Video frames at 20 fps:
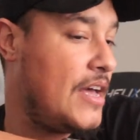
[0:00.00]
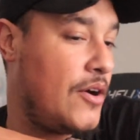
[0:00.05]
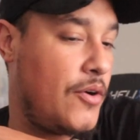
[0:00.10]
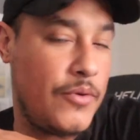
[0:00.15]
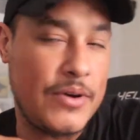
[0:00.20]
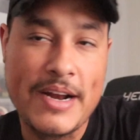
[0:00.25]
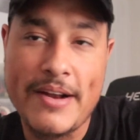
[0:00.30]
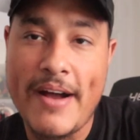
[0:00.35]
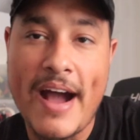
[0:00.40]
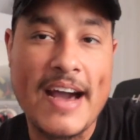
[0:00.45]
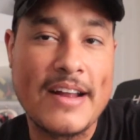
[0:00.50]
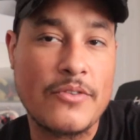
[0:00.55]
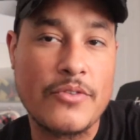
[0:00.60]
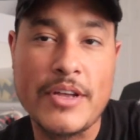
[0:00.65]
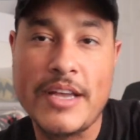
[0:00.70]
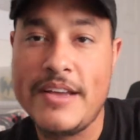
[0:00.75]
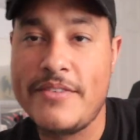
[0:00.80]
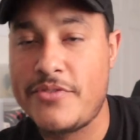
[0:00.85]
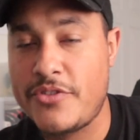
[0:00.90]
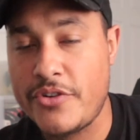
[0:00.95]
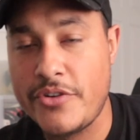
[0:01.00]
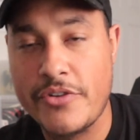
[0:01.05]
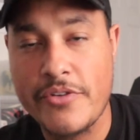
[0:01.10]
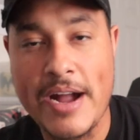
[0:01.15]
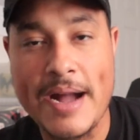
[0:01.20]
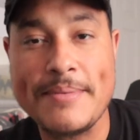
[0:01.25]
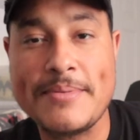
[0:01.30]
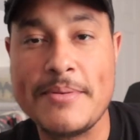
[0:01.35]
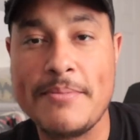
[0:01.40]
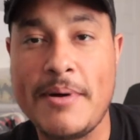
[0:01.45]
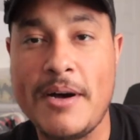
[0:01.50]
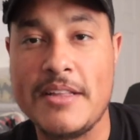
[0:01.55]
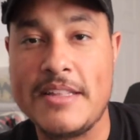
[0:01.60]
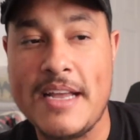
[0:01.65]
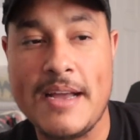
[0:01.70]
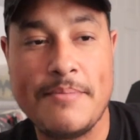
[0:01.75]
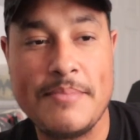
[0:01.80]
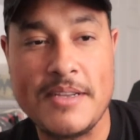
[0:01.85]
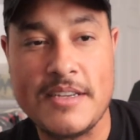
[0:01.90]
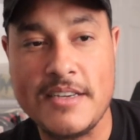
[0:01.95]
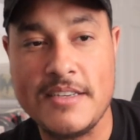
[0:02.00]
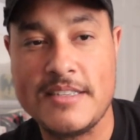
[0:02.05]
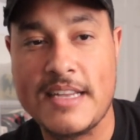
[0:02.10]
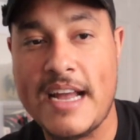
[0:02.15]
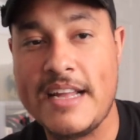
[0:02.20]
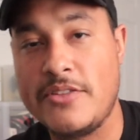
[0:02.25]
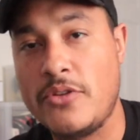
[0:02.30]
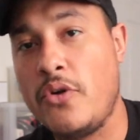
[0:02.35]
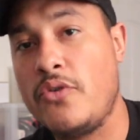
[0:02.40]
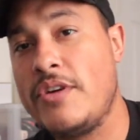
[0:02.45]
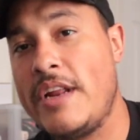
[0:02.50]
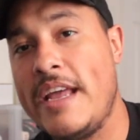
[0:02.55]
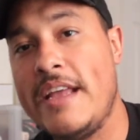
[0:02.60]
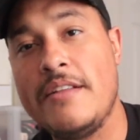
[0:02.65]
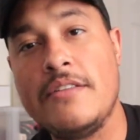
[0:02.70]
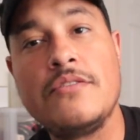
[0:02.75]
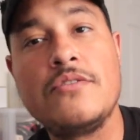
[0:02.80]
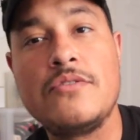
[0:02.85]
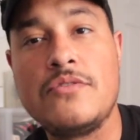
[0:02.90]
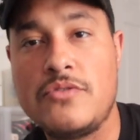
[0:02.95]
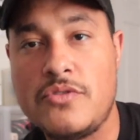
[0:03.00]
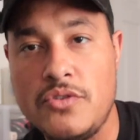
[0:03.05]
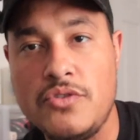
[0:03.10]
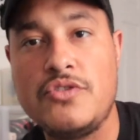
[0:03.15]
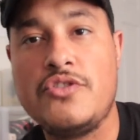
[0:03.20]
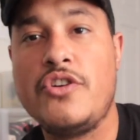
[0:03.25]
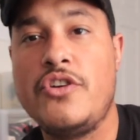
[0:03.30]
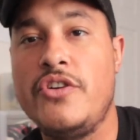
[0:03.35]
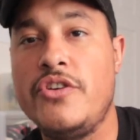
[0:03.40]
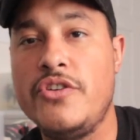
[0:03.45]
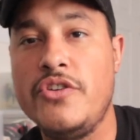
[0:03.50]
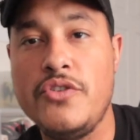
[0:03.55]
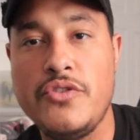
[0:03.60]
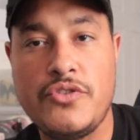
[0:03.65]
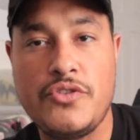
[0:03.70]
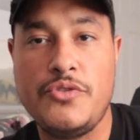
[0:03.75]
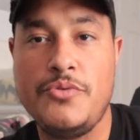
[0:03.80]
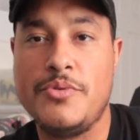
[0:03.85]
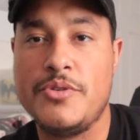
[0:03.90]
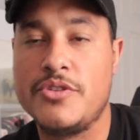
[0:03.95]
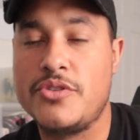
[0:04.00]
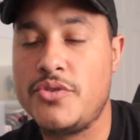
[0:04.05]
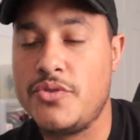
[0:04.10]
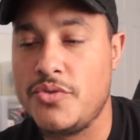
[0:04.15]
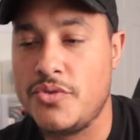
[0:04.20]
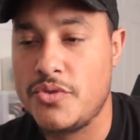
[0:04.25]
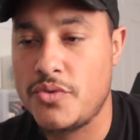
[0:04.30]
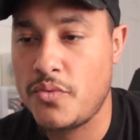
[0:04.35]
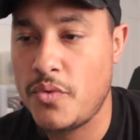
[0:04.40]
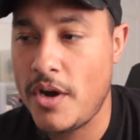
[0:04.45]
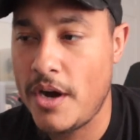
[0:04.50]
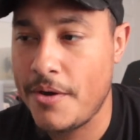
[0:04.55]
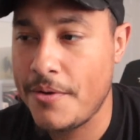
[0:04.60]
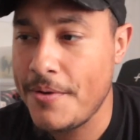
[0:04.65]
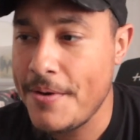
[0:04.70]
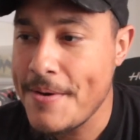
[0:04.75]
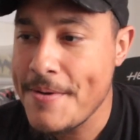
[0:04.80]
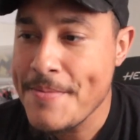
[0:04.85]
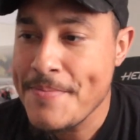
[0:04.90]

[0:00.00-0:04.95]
Whatever. I don't give three craps about that, because I donate to certain YouTubers too as well.